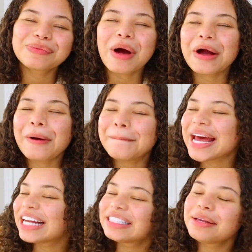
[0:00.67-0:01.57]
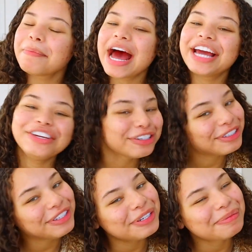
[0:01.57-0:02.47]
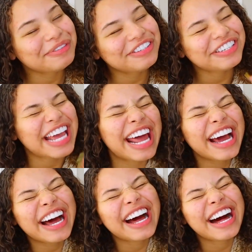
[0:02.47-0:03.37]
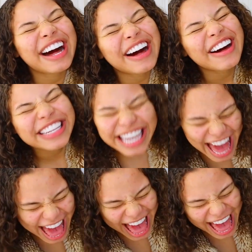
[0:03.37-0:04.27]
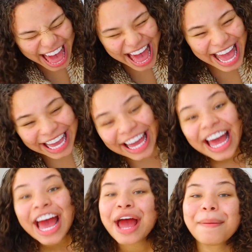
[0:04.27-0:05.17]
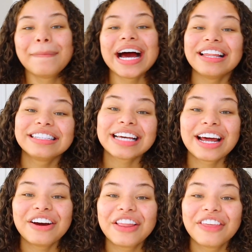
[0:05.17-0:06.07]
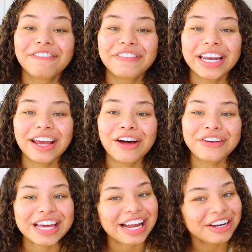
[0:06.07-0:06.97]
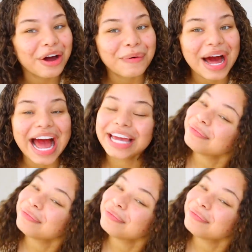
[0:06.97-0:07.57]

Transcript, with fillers: welcome back to my youtube channel yay by the title of the video y'all know what i